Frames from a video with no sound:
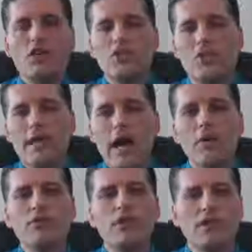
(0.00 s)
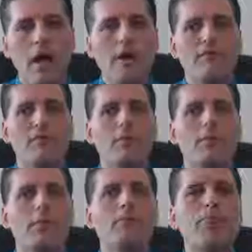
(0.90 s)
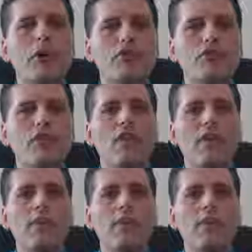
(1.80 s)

So now is the time for them to burst